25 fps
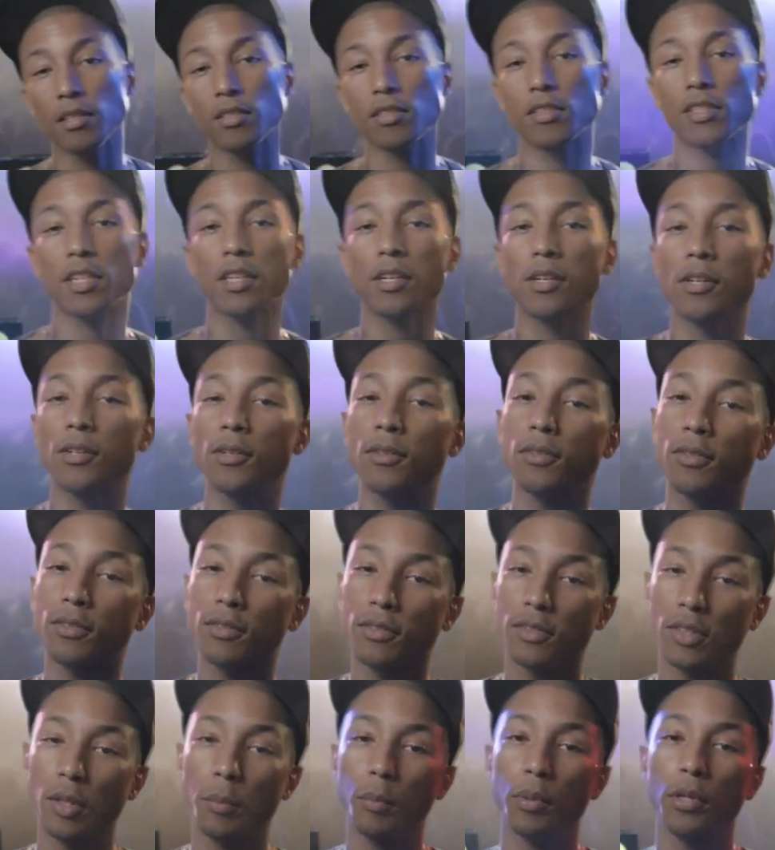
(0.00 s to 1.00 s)
is still
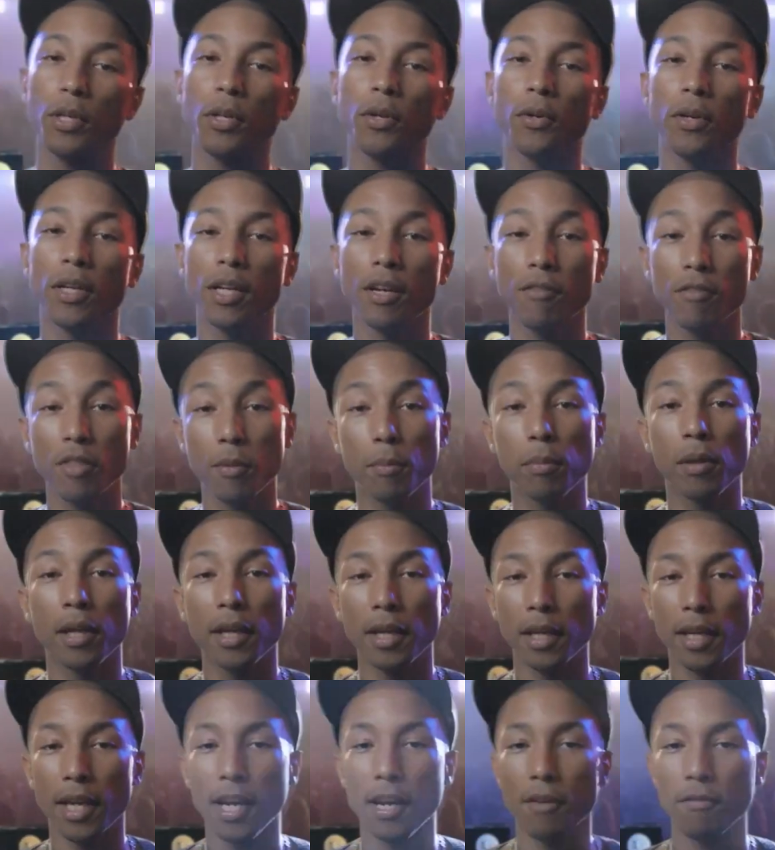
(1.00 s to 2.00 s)
the purity of the
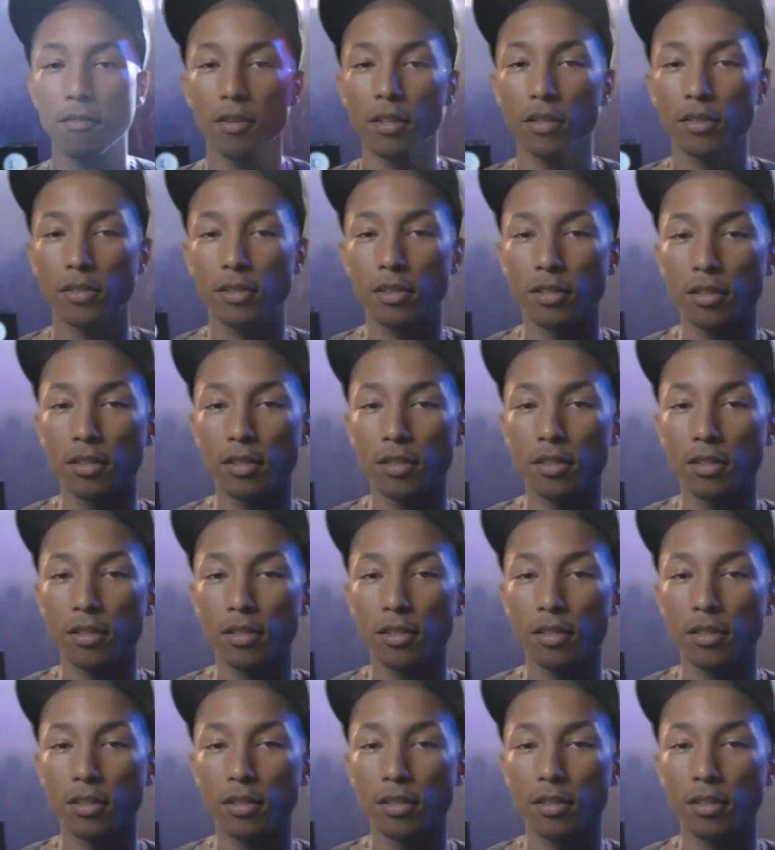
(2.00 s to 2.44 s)
blank canvas.